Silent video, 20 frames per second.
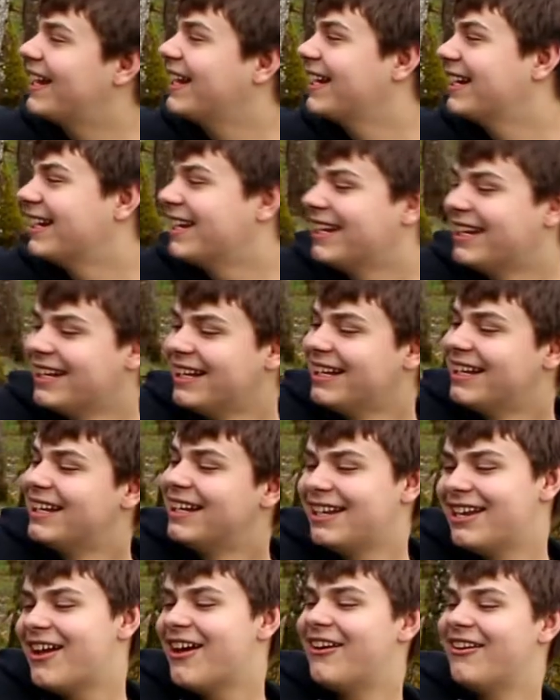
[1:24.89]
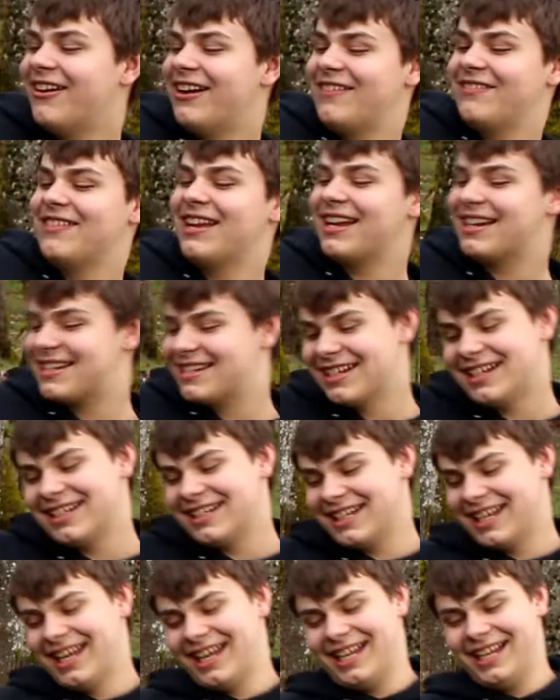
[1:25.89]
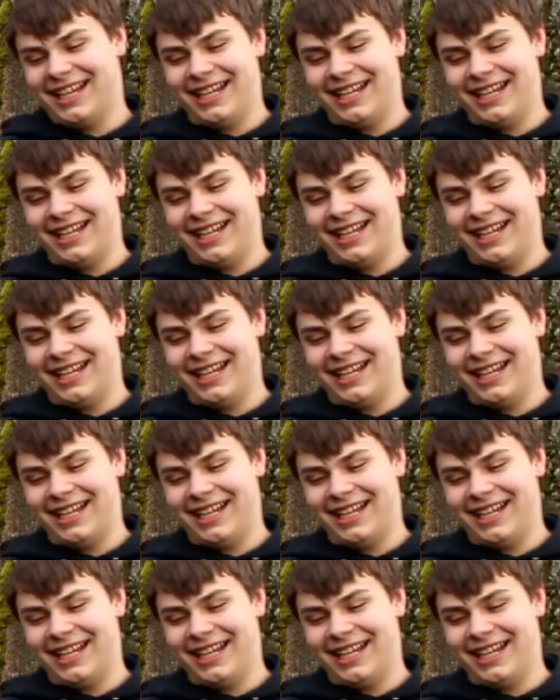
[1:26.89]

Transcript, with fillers: Where is it? No, I'm not done yet.